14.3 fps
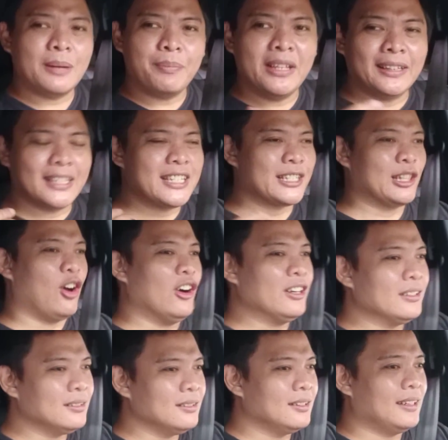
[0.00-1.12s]
something this
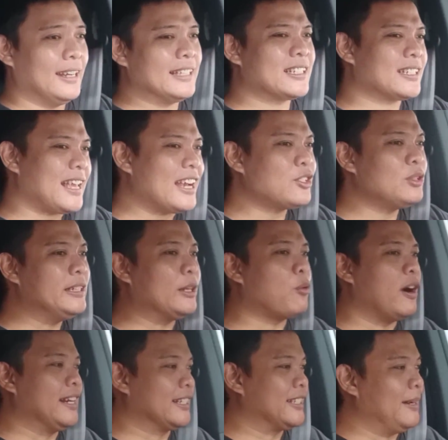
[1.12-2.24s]
long, it's actually
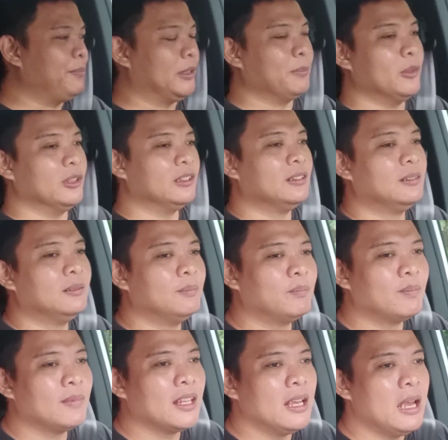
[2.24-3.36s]
quite acceptable.
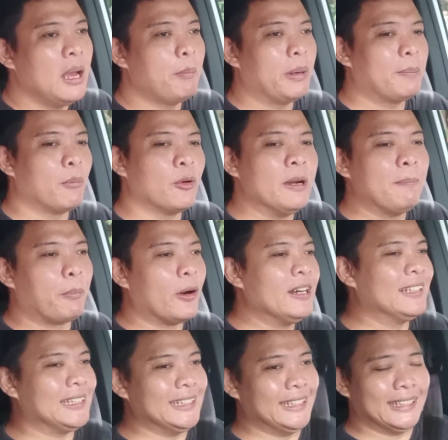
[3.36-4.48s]
But more
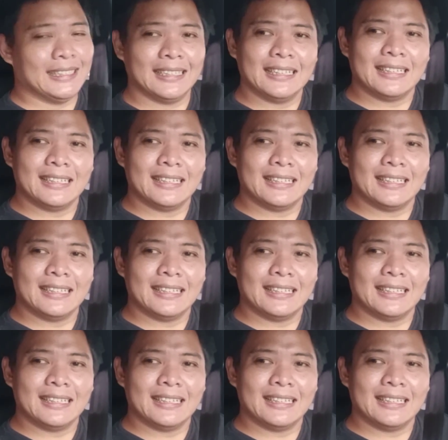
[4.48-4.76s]
importantly,